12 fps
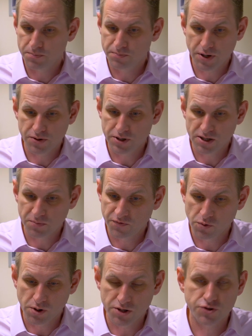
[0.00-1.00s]
pony up
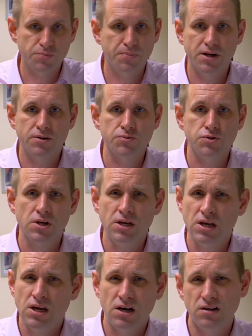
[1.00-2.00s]
£400.
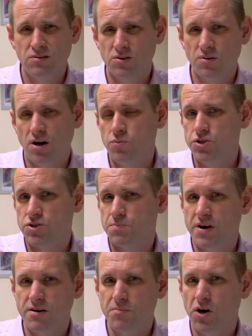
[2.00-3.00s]
I would just
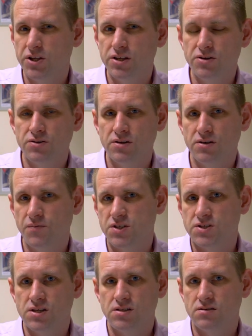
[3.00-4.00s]
bear in mind though that
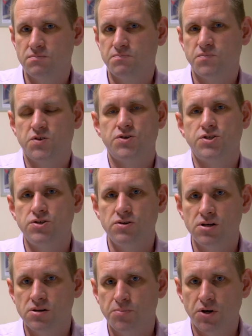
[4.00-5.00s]
obviously the 32
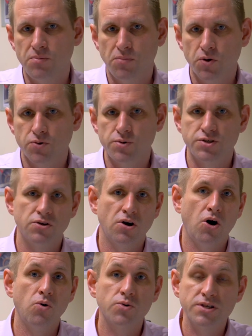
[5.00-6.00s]
gigabyte model is going to
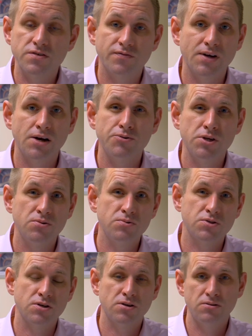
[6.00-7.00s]
hold its value.
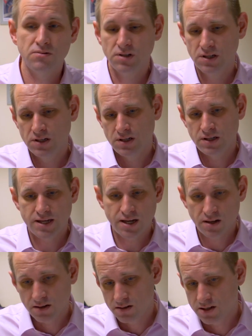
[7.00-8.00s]
So
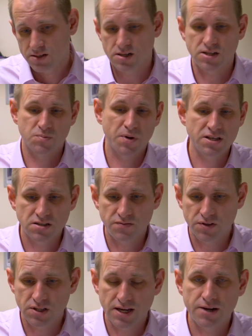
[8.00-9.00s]
yeah, it's
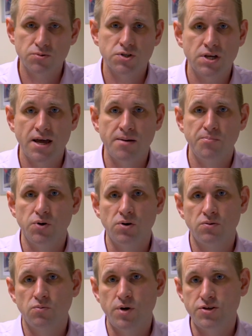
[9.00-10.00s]
expensive at the outset,
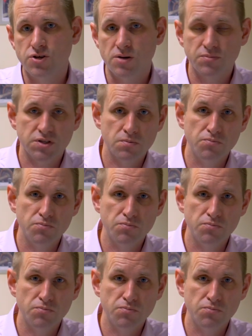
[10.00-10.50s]
but when you come to